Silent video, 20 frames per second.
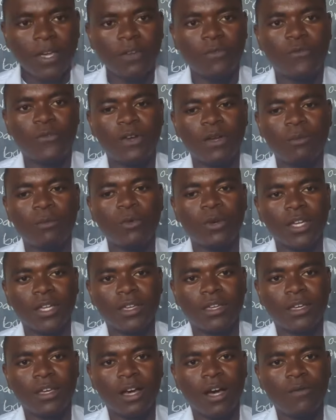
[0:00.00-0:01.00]
a framework.
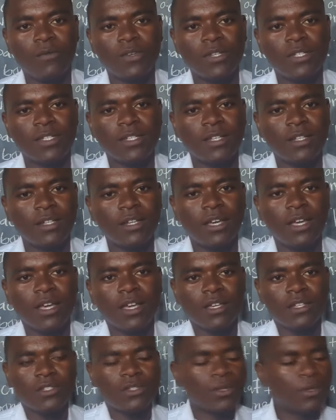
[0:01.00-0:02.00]
Have you seen?
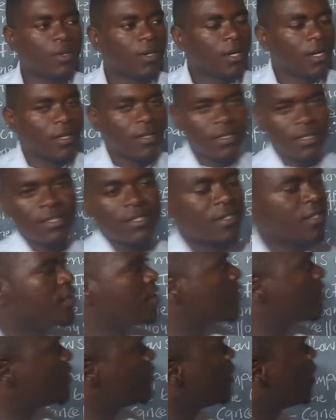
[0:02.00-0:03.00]
So this
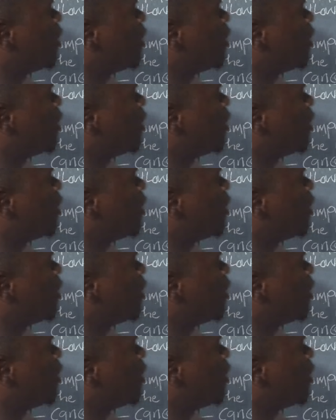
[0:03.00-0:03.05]
is